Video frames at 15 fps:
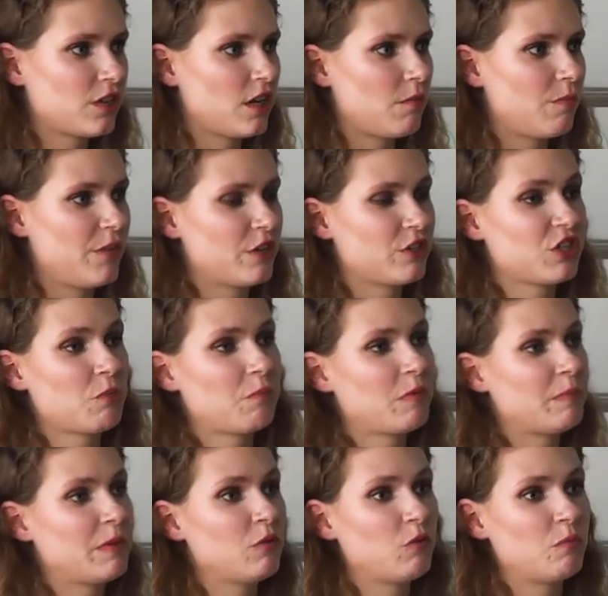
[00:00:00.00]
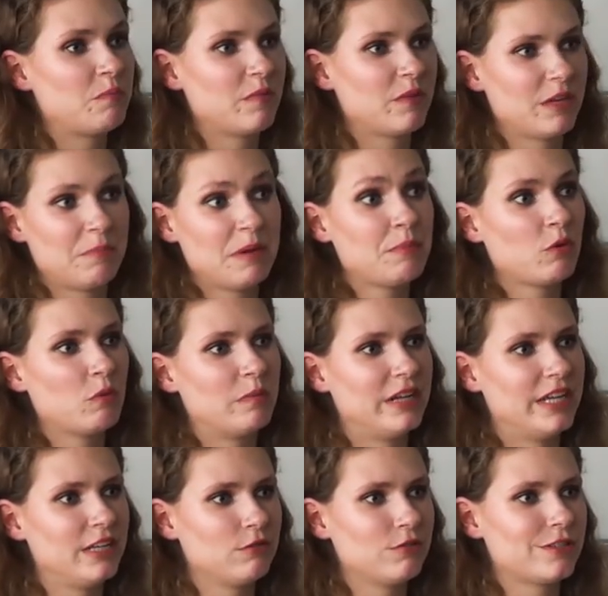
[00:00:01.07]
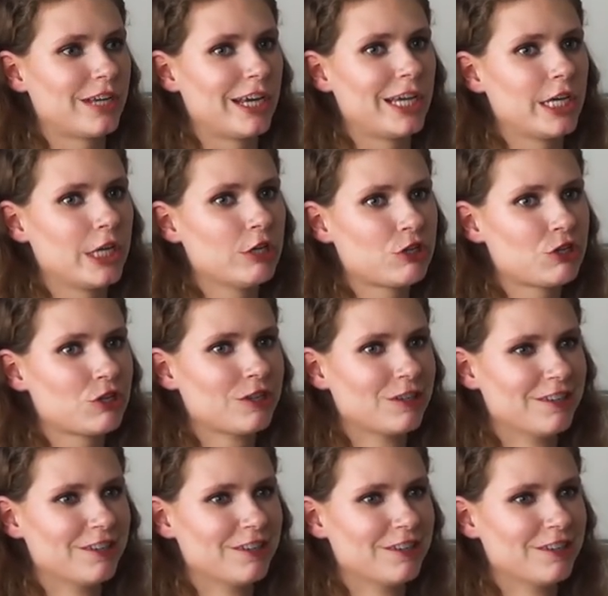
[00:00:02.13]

Um, there are some people people in Berlin who say ish,